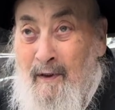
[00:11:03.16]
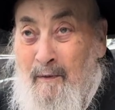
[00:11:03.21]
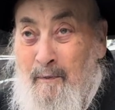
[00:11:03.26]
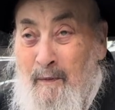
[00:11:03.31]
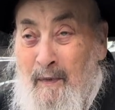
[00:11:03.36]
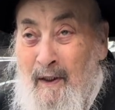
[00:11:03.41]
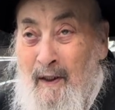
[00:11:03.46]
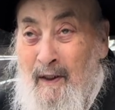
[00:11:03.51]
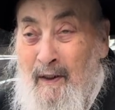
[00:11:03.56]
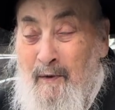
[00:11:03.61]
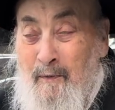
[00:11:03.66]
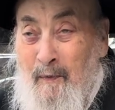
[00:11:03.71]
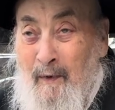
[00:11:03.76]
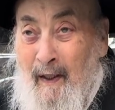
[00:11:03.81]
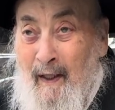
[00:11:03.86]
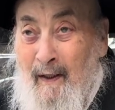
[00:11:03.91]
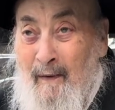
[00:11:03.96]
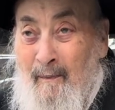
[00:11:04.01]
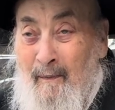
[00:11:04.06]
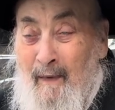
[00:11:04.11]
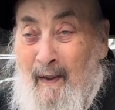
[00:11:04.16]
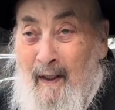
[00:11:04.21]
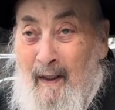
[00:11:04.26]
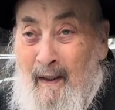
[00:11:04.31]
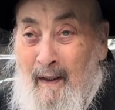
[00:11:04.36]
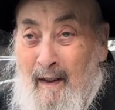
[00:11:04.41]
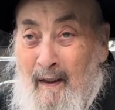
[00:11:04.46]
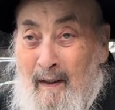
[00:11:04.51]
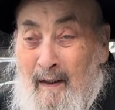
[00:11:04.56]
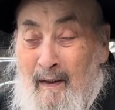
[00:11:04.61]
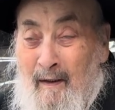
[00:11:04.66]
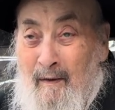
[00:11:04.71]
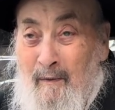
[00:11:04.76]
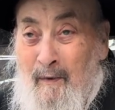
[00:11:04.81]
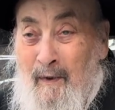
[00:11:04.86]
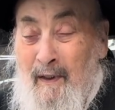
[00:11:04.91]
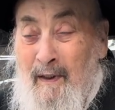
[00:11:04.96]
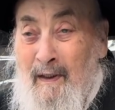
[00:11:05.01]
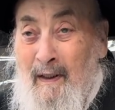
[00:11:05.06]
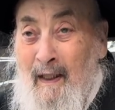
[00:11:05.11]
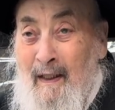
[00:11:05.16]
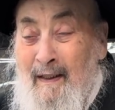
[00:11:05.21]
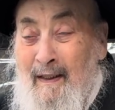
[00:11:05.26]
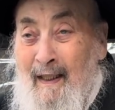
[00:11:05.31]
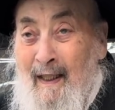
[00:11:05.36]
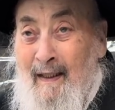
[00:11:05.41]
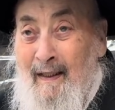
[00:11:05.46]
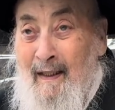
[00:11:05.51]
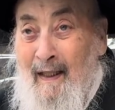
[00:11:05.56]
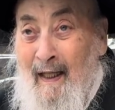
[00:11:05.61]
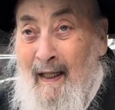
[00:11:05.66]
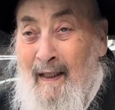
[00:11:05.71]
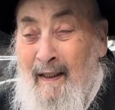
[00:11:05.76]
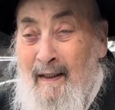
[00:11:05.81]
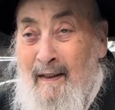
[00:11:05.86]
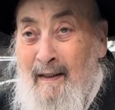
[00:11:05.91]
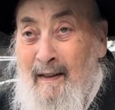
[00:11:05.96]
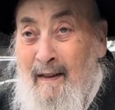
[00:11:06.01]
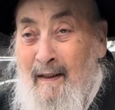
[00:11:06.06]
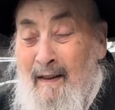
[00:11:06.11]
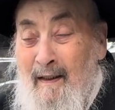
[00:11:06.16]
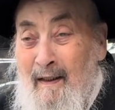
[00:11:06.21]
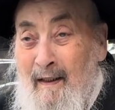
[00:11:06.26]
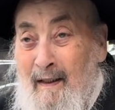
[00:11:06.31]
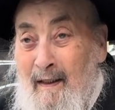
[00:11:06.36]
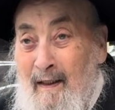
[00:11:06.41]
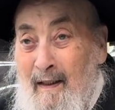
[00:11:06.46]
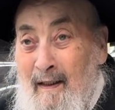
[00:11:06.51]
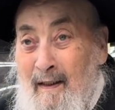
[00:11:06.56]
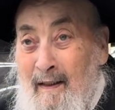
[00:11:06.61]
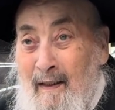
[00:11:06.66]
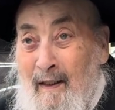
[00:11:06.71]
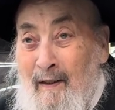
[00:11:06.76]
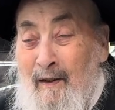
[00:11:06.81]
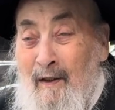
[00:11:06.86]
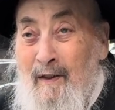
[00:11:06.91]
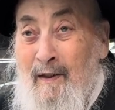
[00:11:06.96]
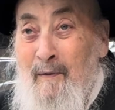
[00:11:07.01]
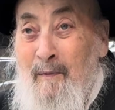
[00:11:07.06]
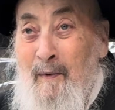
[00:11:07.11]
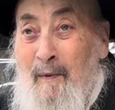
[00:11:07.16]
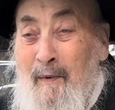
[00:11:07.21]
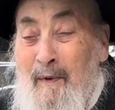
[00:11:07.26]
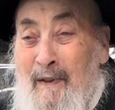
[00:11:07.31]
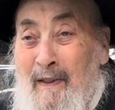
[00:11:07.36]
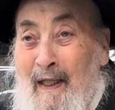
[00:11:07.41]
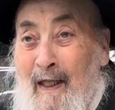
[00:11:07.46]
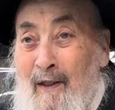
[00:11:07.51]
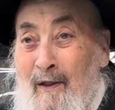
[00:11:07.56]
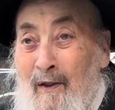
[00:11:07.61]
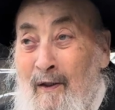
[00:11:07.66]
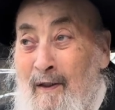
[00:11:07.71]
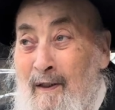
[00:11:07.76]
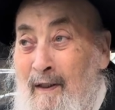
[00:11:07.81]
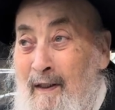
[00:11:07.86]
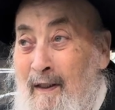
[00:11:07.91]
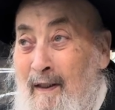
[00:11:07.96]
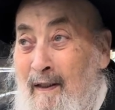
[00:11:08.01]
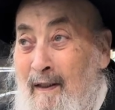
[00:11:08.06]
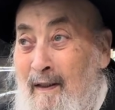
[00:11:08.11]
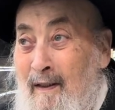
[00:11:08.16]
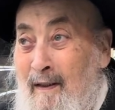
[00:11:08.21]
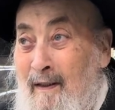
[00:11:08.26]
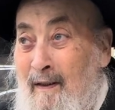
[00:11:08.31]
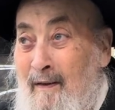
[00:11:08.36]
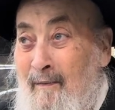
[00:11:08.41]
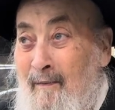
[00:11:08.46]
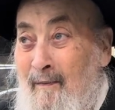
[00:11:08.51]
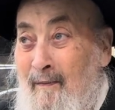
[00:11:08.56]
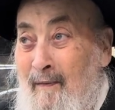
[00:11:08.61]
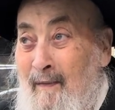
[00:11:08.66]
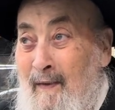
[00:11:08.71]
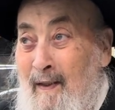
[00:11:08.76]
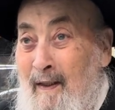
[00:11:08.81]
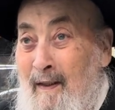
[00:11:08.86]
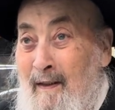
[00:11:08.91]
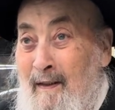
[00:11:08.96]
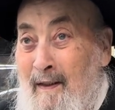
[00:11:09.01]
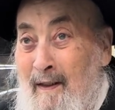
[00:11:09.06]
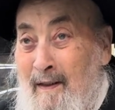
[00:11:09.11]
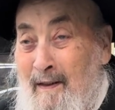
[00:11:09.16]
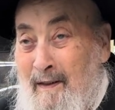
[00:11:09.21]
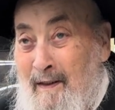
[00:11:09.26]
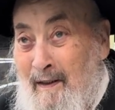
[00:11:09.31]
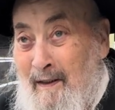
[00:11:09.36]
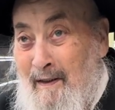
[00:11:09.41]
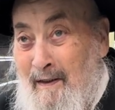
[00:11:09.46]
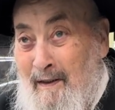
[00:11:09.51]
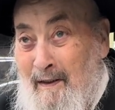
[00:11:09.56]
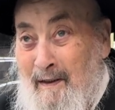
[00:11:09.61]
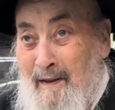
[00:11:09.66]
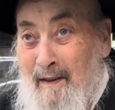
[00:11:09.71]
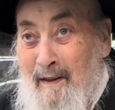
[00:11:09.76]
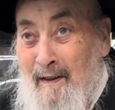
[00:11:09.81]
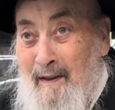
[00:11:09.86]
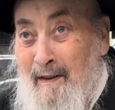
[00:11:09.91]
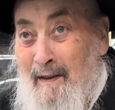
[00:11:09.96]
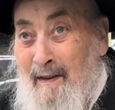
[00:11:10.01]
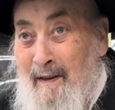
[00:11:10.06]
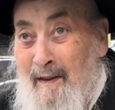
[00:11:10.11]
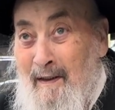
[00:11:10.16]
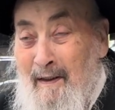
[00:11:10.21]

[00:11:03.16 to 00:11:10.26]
be explained, when you say it's not nice, that doesn't mean it's not ugly. There's still a